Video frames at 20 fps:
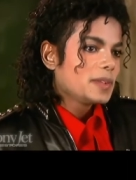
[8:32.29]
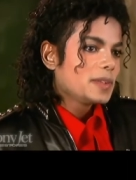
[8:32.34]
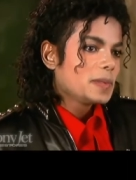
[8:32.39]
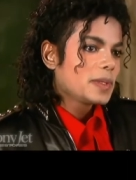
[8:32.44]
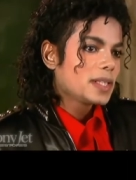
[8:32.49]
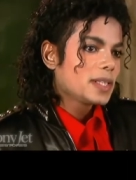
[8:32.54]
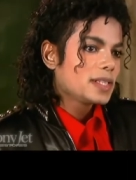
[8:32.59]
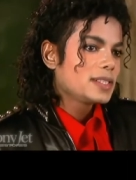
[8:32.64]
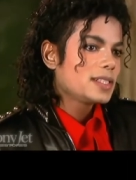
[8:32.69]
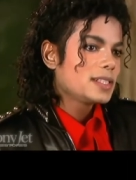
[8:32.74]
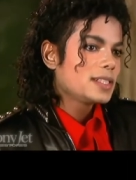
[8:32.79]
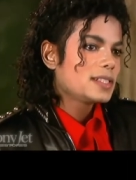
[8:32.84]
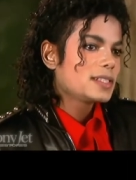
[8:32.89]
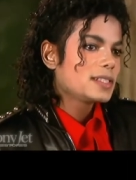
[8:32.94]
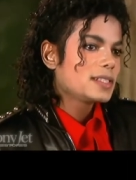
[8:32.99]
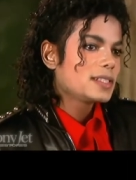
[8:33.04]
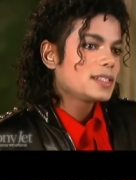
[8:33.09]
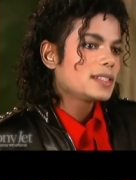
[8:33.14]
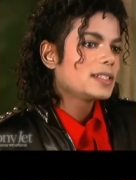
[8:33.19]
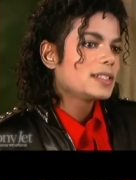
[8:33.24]
because it's
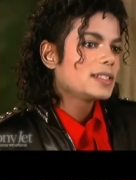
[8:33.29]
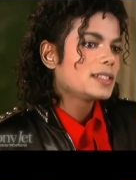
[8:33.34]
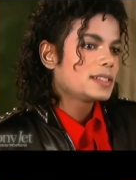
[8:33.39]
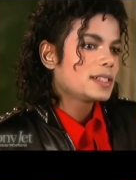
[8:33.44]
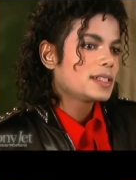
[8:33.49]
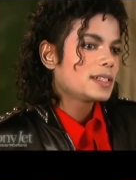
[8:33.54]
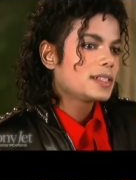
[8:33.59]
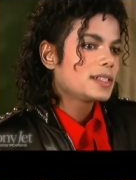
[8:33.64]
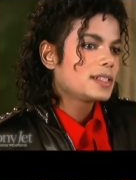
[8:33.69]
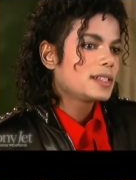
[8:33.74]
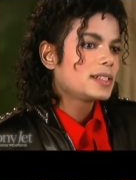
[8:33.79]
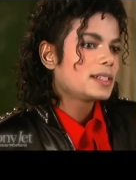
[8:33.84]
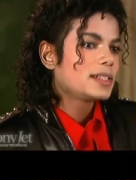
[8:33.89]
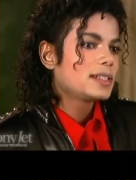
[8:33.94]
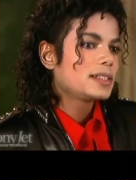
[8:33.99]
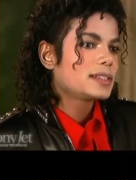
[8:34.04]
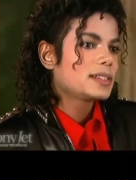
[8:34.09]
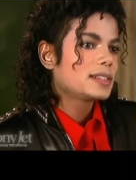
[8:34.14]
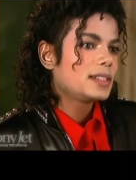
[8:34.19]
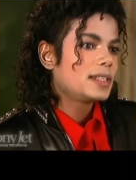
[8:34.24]
it's uh,
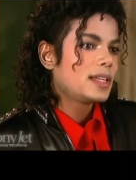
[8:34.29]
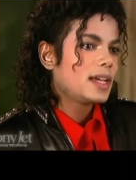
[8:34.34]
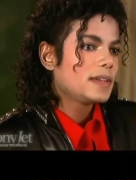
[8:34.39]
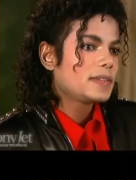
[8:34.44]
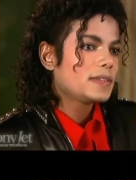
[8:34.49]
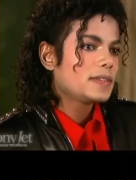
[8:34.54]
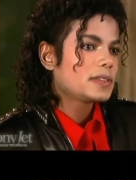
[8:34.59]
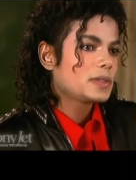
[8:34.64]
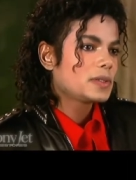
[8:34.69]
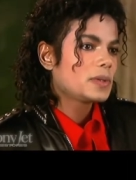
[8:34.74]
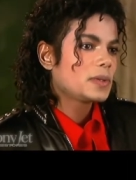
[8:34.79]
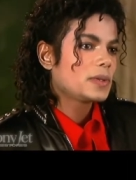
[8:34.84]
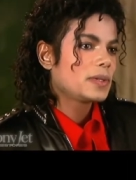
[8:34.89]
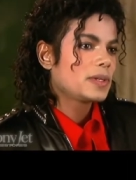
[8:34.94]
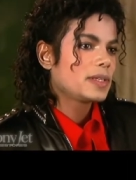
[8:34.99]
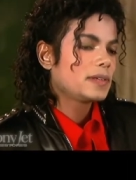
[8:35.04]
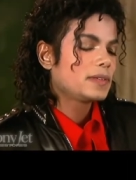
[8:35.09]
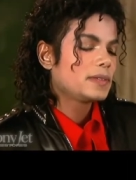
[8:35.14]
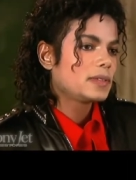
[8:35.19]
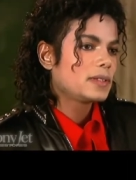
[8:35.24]
it's a life story
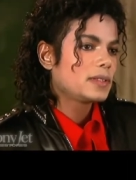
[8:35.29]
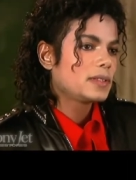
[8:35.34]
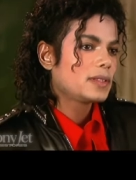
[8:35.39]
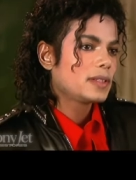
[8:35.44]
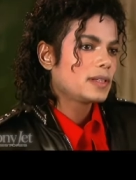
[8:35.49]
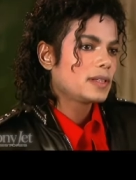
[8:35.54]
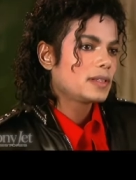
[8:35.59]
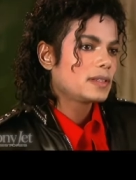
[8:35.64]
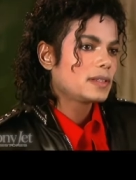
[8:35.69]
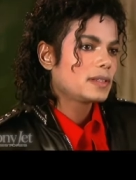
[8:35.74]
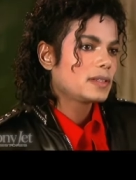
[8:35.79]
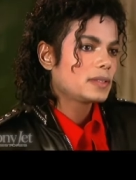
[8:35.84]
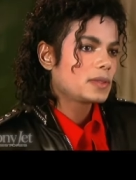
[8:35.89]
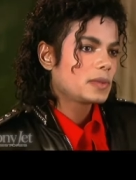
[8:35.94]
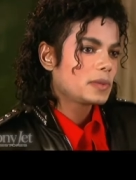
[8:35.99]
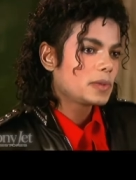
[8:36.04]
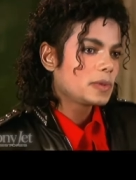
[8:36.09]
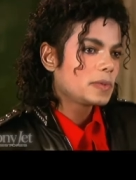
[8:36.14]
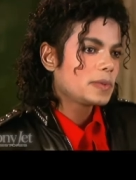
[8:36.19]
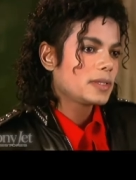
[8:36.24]
of a, a
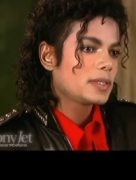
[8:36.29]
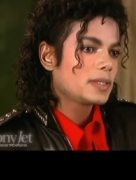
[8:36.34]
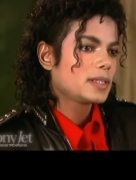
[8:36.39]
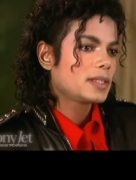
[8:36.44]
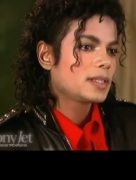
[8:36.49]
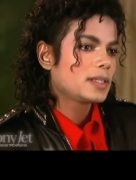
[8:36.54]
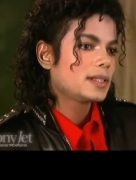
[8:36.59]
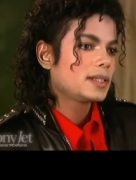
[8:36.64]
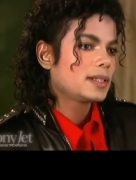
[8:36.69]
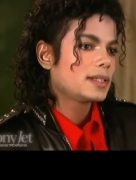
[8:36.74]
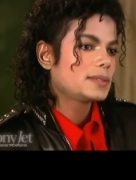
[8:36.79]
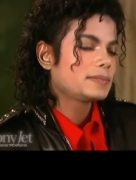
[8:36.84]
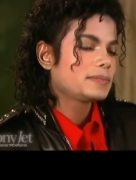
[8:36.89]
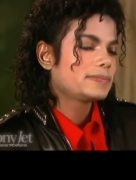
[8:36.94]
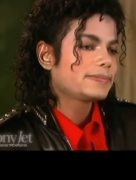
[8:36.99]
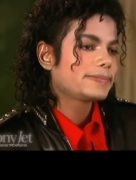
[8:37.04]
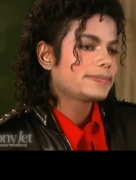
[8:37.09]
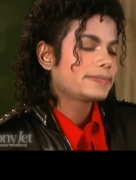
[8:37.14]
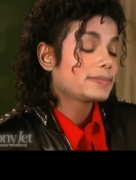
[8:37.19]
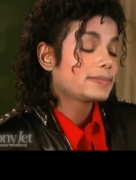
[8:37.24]
groupie. Um,
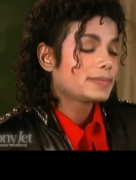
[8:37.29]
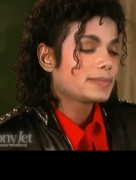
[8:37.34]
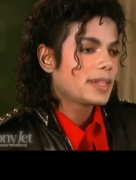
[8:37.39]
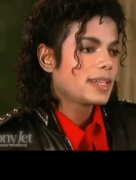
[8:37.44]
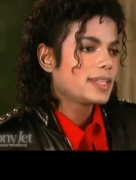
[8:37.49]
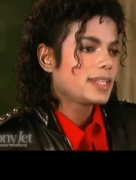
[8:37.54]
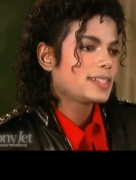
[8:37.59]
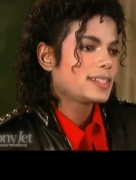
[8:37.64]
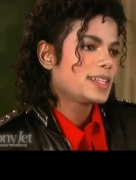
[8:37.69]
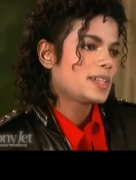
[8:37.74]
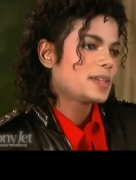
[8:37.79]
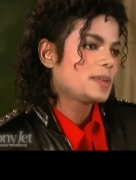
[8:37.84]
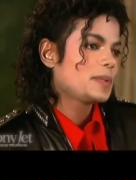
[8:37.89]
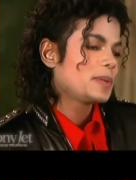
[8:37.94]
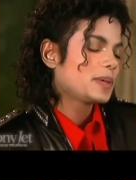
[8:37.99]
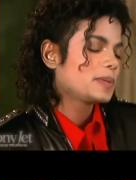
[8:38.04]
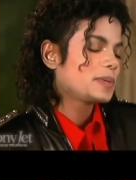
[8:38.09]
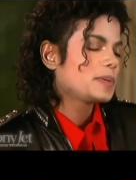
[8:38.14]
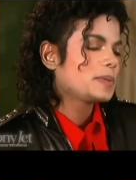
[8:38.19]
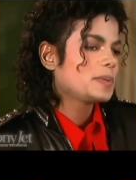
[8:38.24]
I hate to say the word
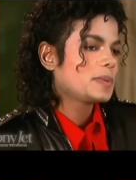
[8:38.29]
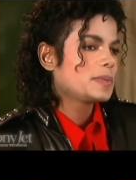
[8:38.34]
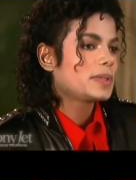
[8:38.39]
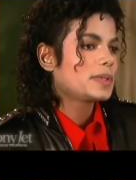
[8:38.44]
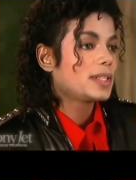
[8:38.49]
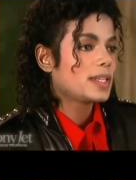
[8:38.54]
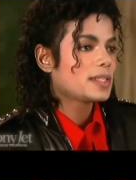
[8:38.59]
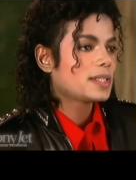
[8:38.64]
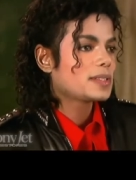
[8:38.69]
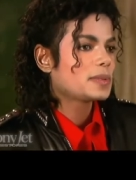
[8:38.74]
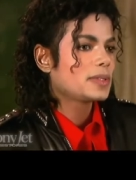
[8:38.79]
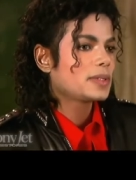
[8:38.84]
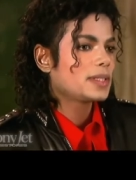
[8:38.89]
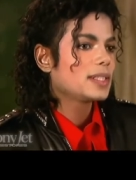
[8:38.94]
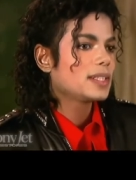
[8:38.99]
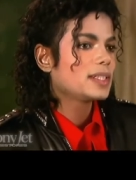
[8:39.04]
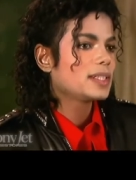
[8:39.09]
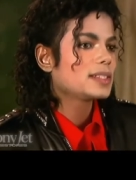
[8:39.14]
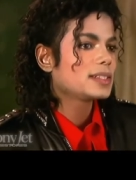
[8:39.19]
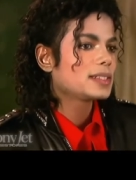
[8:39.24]
groupie, but that's what it
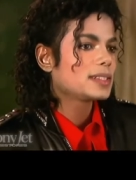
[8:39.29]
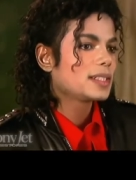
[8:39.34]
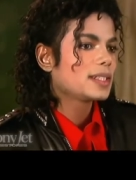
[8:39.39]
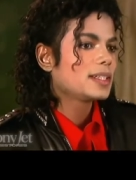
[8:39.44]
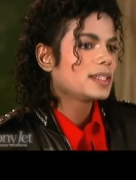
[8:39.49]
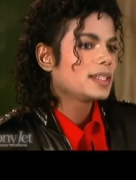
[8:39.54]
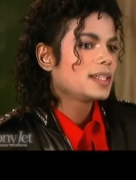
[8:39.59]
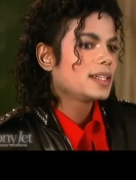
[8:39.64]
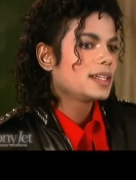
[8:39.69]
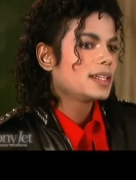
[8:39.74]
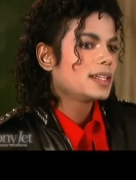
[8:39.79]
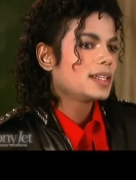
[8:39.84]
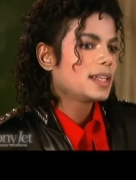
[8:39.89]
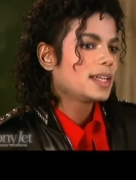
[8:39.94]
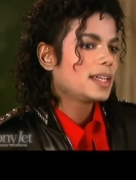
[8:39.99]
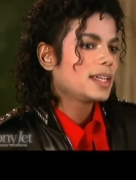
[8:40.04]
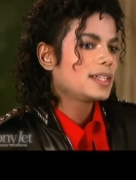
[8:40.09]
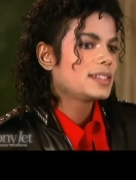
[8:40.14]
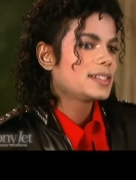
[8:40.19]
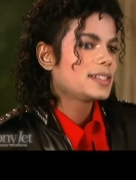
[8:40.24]
is. Mm-hmm.
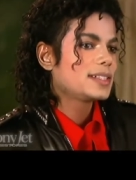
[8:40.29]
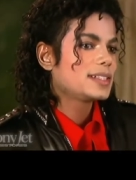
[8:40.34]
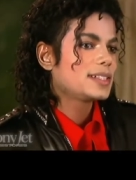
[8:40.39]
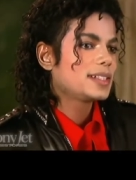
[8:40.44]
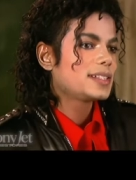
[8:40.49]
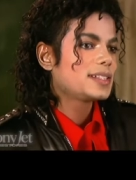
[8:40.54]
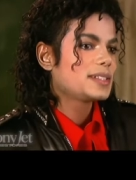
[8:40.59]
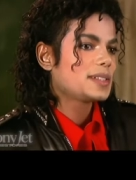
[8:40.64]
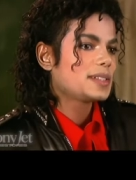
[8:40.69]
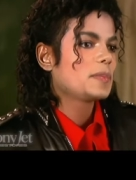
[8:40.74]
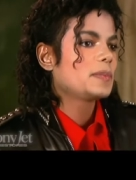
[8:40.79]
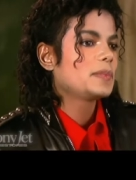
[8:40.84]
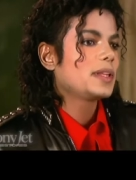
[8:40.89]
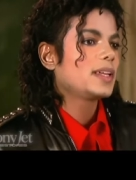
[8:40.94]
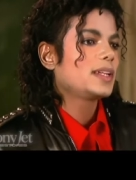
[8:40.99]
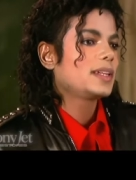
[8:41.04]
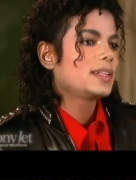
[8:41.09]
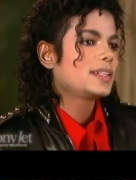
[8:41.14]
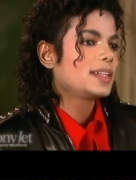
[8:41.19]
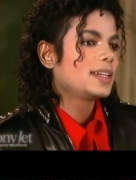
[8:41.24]
and it's it's something
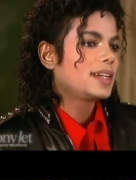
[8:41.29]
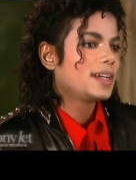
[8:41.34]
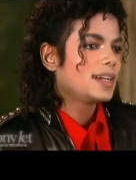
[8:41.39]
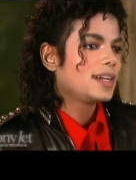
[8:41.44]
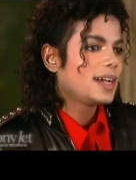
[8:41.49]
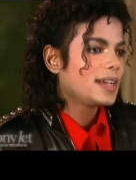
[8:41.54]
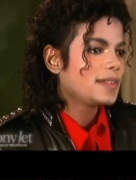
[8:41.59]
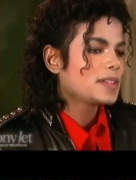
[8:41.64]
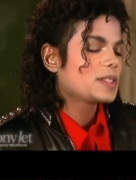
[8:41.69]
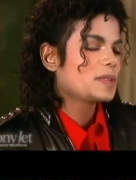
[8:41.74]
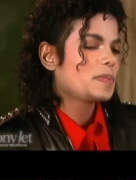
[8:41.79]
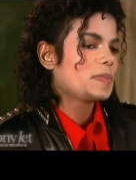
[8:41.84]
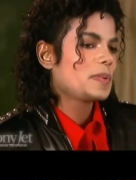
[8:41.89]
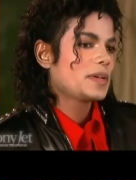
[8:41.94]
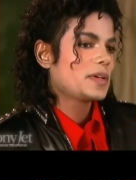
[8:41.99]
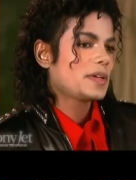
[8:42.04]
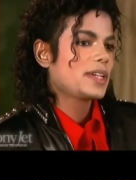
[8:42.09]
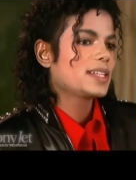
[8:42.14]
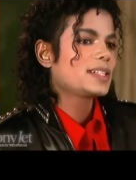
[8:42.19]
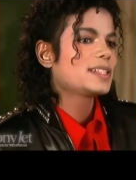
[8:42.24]
that I've
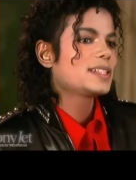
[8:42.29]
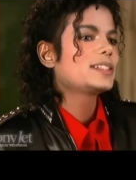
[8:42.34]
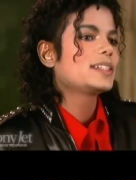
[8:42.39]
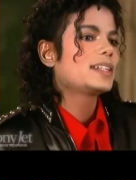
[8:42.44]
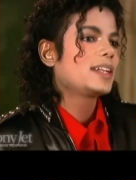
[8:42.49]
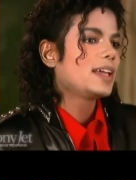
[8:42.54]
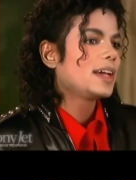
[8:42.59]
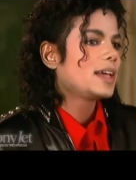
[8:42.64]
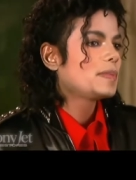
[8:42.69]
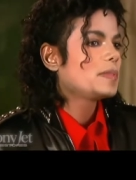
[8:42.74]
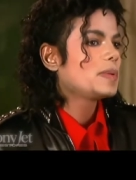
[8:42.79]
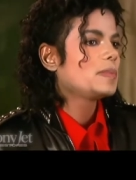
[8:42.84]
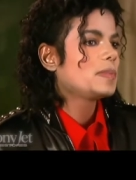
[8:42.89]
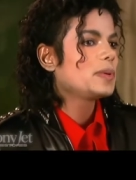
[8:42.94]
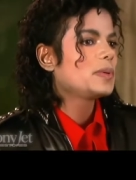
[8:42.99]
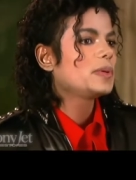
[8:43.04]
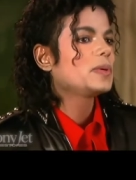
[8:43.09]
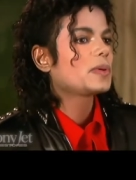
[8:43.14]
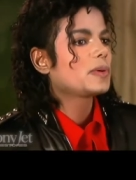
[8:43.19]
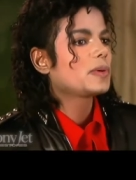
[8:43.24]
experienced, and a lot of people
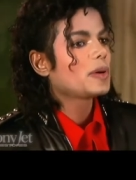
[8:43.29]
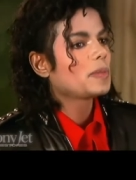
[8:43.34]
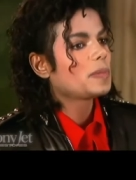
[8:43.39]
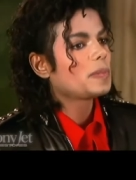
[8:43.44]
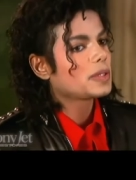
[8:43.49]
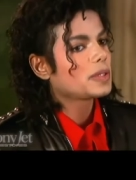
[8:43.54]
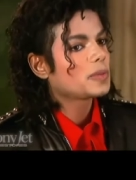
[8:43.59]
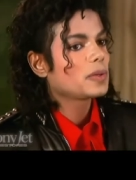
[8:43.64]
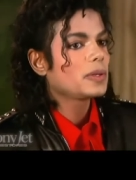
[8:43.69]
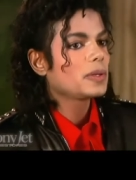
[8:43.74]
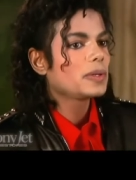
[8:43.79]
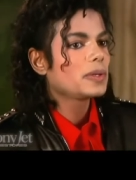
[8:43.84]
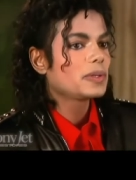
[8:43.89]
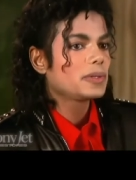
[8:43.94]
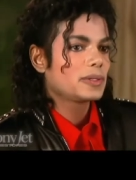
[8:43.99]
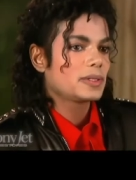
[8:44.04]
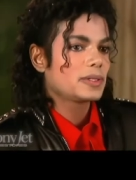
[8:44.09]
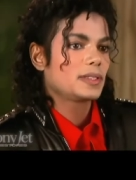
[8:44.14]
who grow up on the road,